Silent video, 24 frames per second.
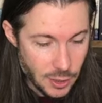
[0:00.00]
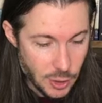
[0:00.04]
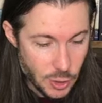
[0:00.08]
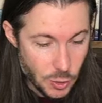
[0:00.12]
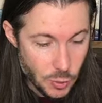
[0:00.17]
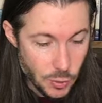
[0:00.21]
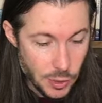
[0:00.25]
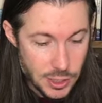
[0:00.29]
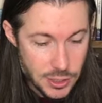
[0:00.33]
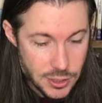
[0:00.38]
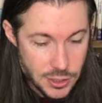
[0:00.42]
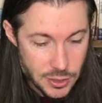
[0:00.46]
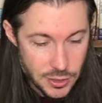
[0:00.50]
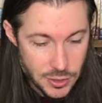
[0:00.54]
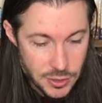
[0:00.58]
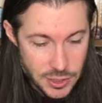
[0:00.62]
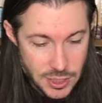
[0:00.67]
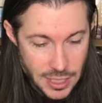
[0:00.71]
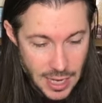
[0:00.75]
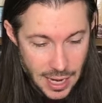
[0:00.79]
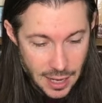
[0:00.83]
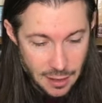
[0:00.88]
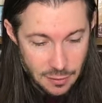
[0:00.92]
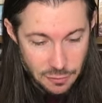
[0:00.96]
creatures
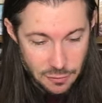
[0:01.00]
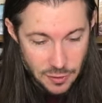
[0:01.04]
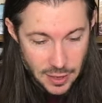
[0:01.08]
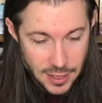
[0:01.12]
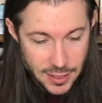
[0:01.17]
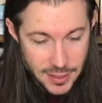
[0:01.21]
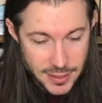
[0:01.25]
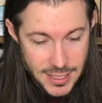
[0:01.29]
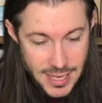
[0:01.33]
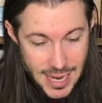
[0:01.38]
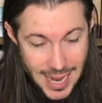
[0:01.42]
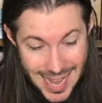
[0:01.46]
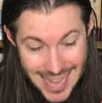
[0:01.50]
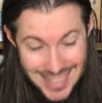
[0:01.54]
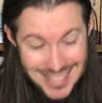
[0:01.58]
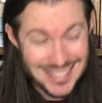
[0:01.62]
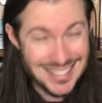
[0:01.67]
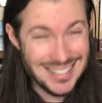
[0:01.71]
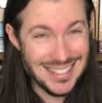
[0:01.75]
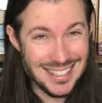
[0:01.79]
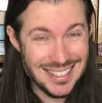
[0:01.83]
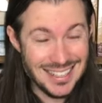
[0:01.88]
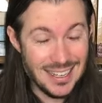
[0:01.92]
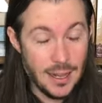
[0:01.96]
and
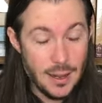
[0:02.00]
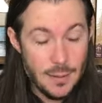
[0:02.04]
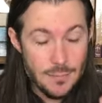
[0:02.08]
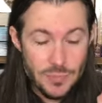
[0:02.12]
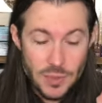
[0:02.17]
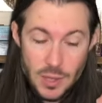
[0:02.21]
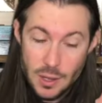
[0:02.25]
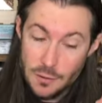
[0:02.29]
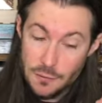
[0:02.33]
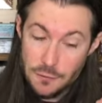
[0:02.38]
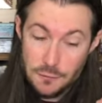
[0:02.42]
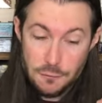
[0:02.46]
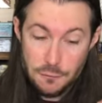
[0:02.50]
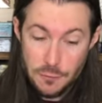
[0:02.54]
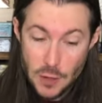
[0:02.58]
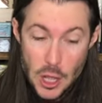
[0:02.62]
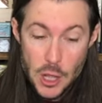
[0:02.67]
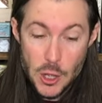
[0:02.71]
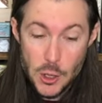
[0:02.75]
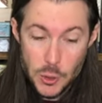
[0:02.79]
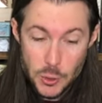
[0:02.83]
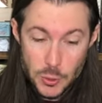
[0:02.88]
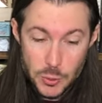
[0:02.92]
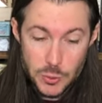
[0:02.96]
fantastic
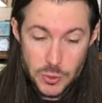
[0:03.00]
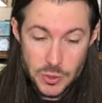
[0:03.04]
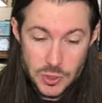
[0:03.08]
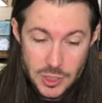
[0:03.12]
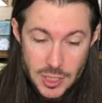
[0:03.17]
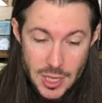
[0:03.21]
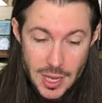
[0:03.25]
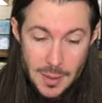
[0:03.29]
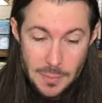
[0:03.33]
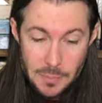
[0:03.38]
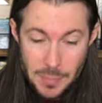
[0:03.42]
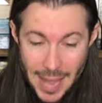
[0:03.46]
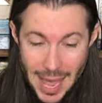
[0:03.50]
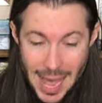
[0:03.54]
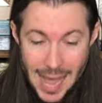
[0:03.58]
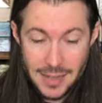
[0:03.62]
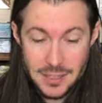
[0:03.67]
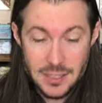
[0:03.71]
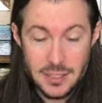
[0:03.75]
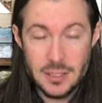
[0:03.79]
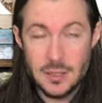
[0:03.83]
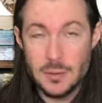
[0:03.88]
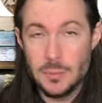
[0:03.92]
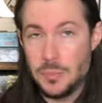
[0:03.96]
foes packed to
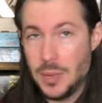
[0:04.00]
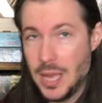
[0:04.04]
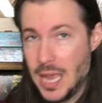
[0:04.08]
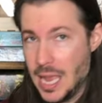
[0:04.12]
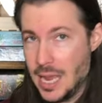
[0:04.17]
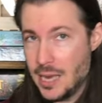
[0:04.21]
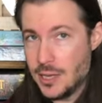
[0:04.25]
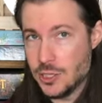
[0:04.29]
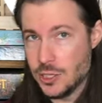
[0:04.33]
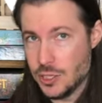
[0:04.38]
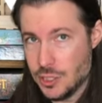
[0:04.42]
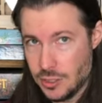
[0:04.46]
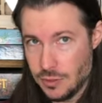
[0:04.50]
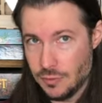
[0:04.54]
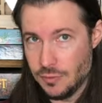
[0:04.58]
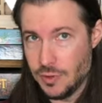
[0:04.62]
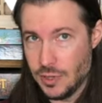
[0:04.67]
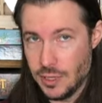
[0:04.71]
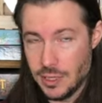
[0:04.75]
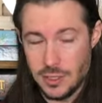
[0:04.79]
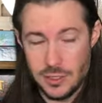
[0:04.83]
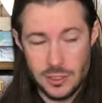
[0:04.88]
the pages of this.